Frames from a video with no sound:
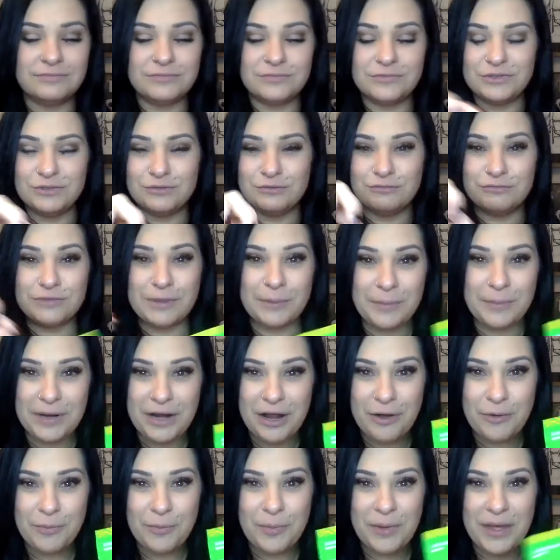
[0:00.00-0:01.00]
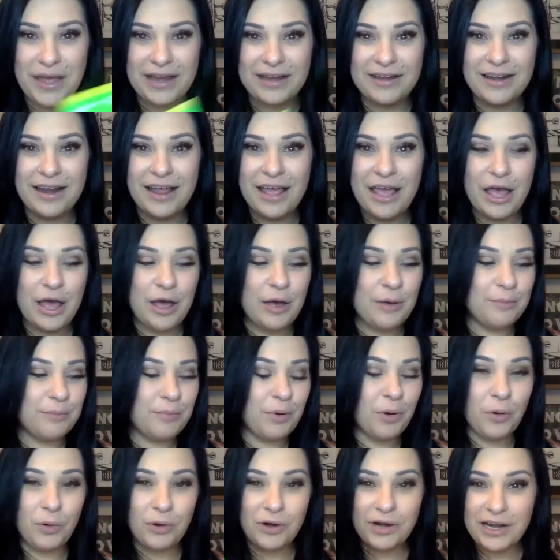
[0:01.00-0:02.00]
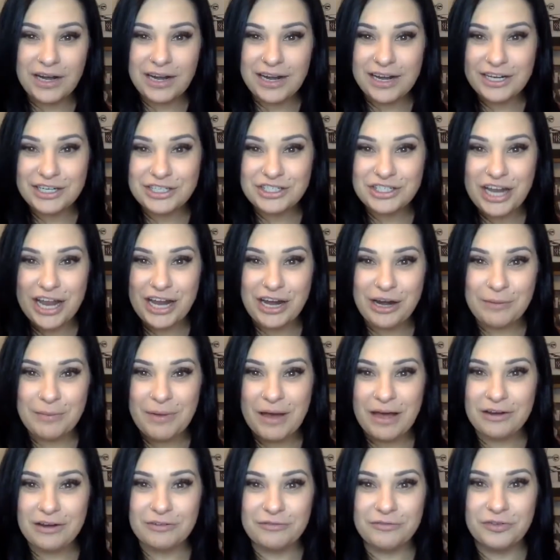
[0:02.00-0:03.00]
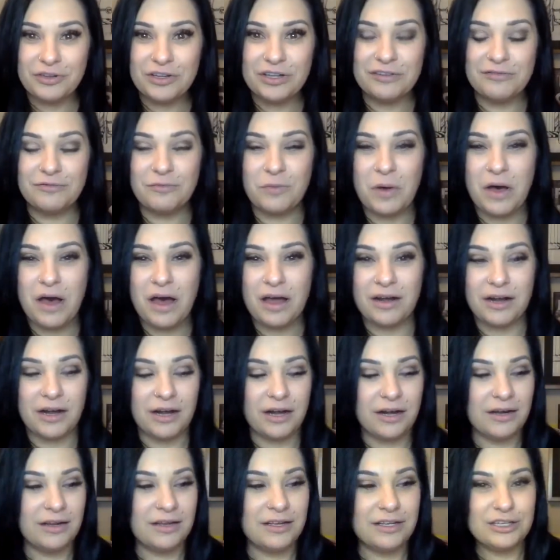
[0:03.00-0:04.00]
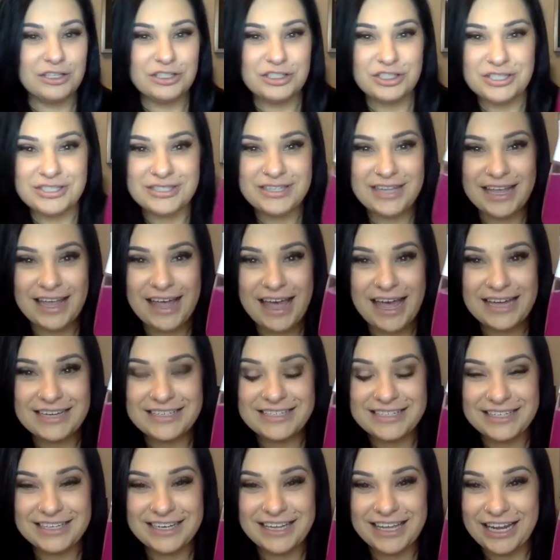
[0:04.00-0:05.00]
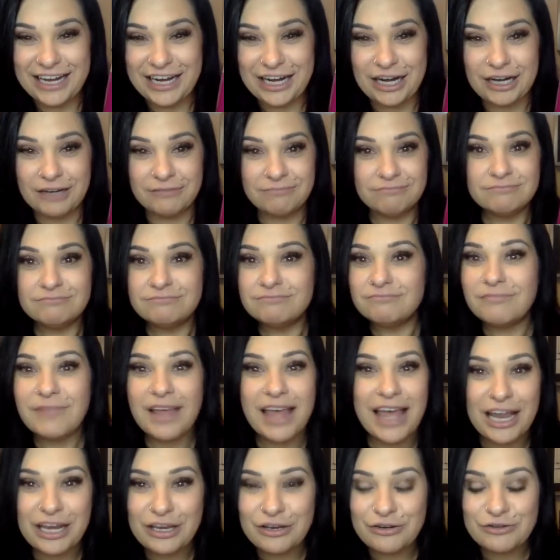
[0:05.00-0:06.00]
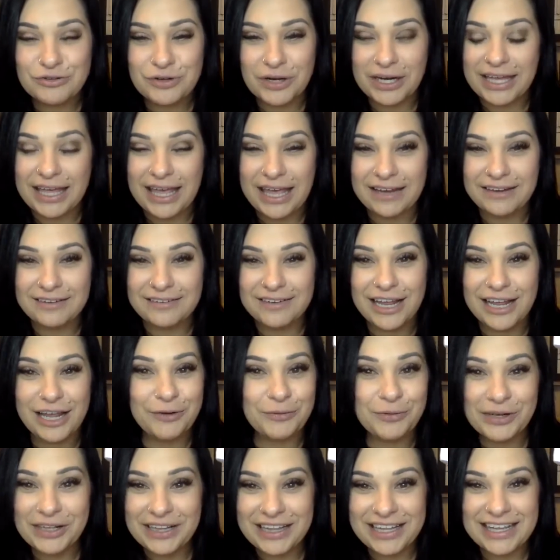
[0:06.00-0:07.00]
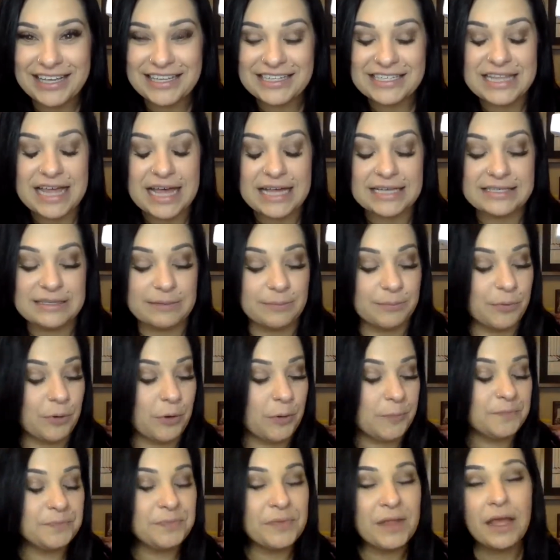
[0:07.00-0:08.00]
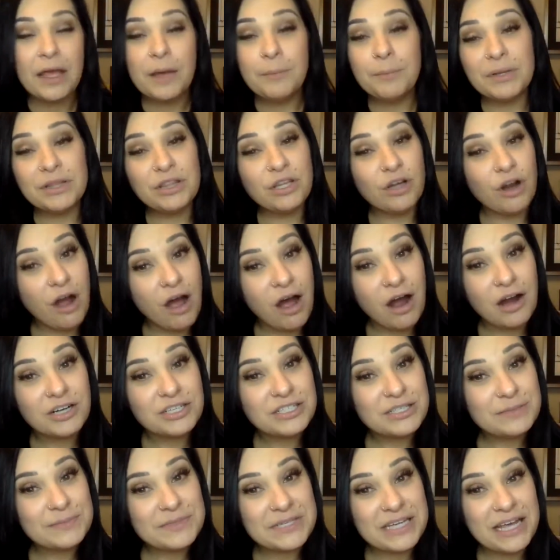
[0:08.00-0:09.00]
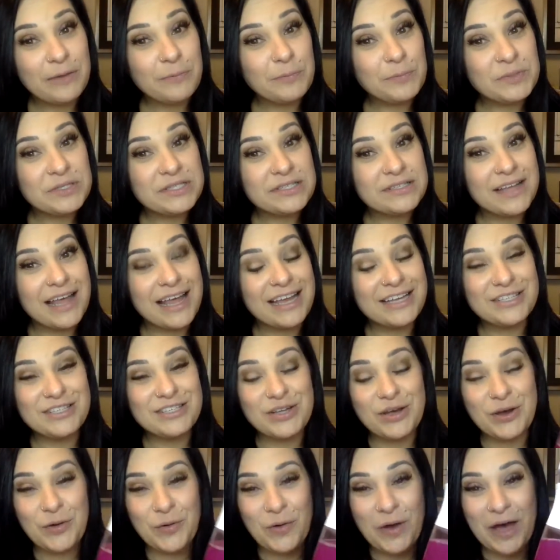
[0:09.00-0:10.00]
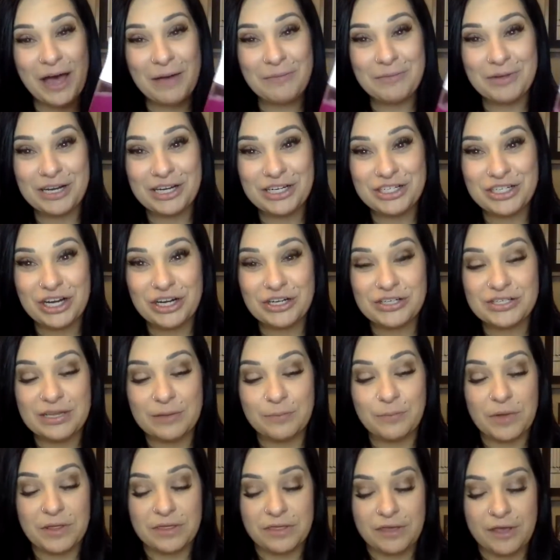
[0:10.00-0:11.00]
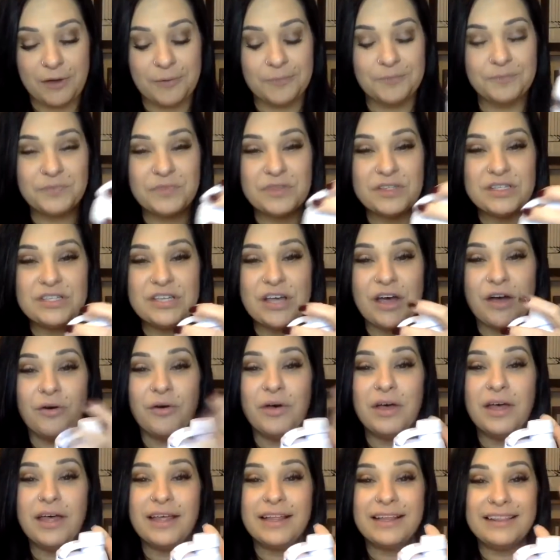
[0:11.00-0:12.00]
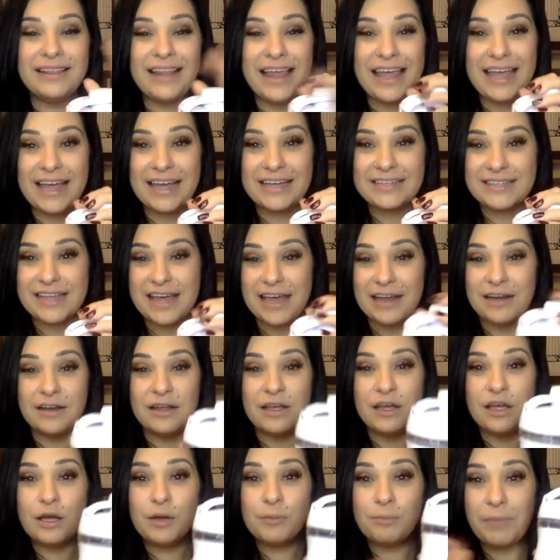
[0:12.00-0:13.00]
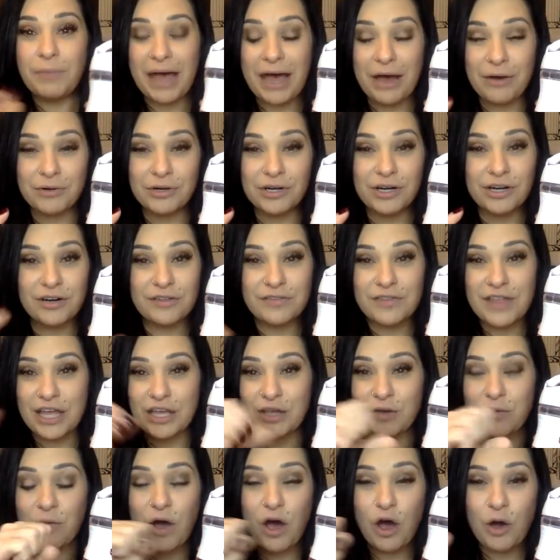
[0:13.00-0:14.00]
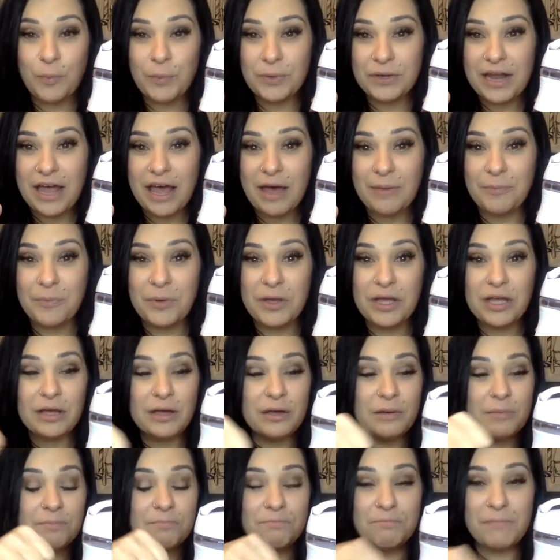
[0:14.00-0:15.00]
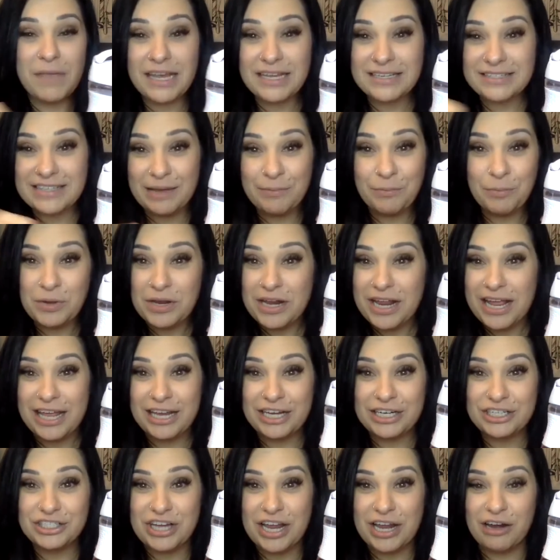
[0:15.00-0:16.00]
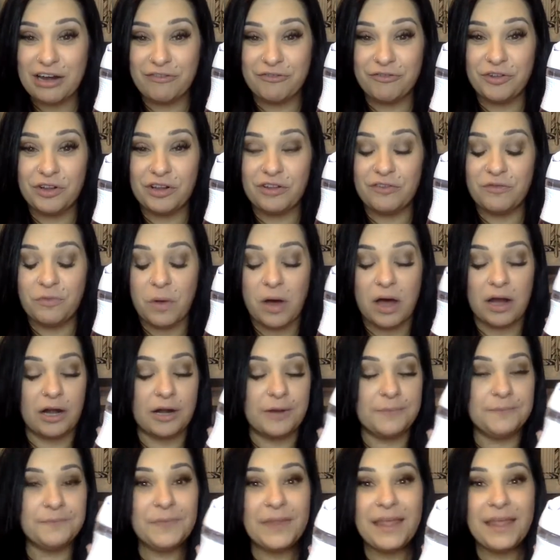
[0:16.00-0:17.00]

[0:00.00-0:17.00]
You rip it open, pour it in a shaker bottle full of water, just like I did here, and you drink it. It really is that simple. But there are some tips, and so I'm going to share some with you. So, like I said, powder that you open up, mix up with in a shaker full of water.